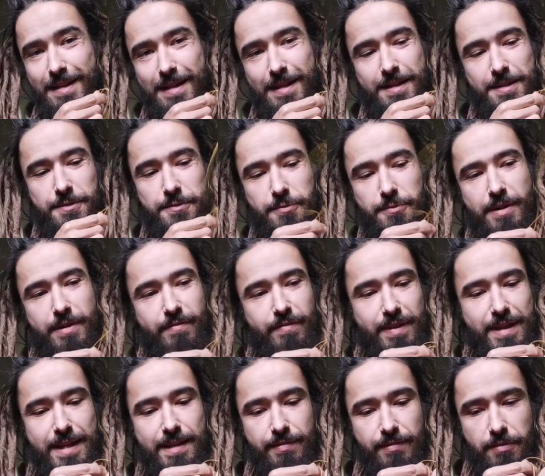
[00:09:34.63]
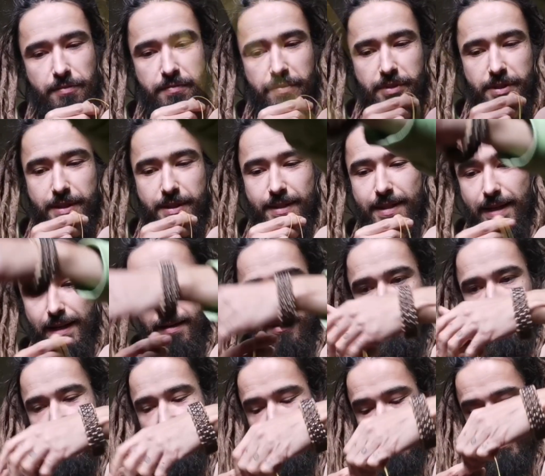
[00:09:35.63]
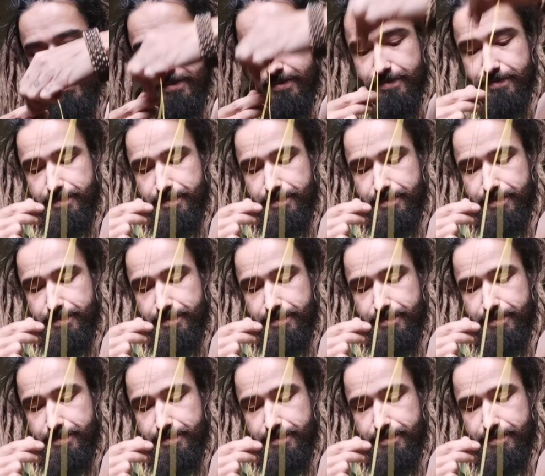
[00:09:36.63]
I do have less of an entanglement.